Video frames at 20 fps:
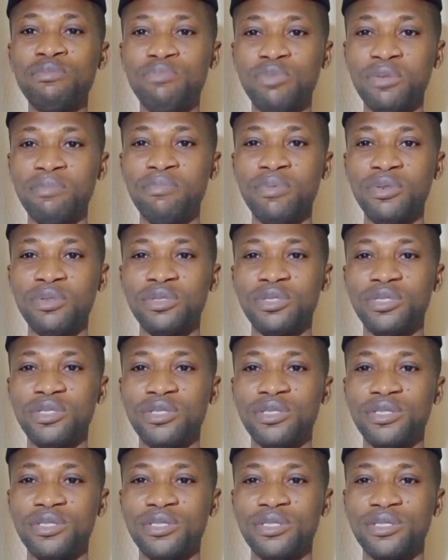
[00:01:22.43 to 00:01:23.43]

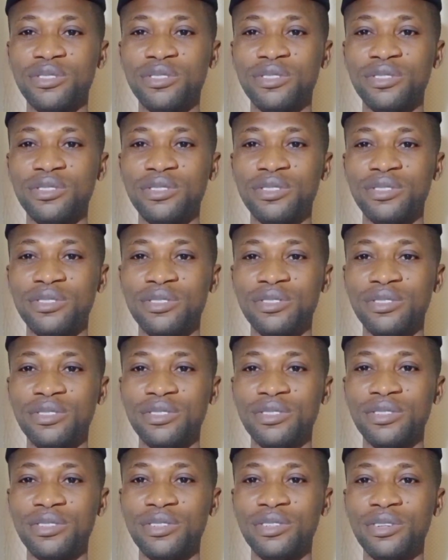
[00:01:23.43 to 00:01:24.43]
propose,
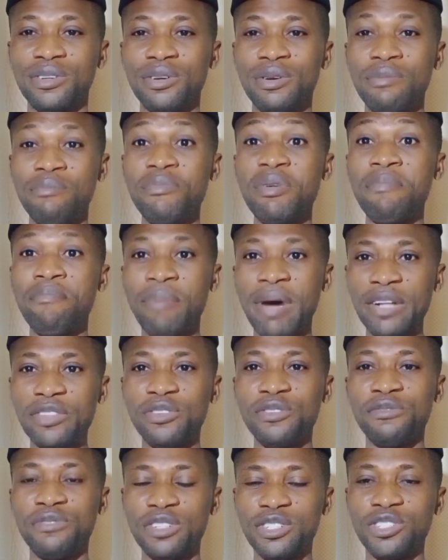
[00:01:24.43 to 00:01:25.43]
be part
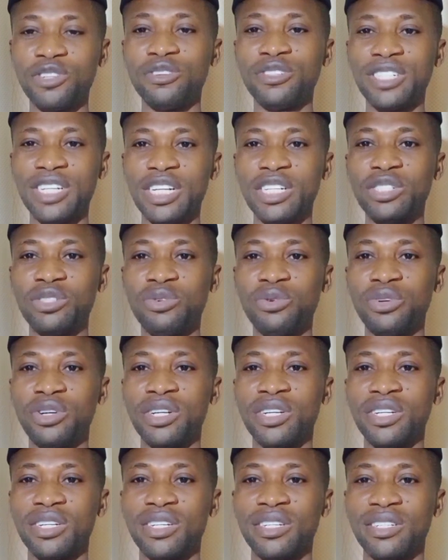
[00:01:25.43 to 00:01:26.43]
of his success
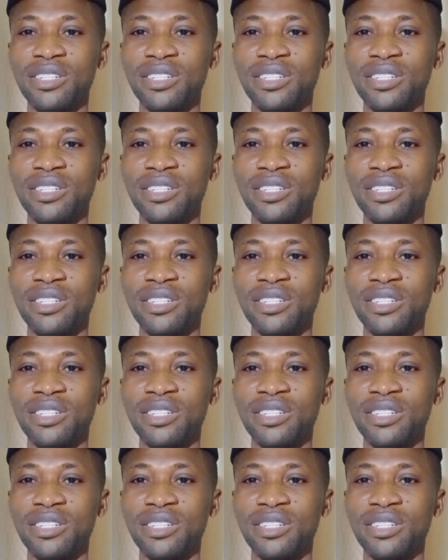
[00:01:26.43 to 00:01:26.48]
story.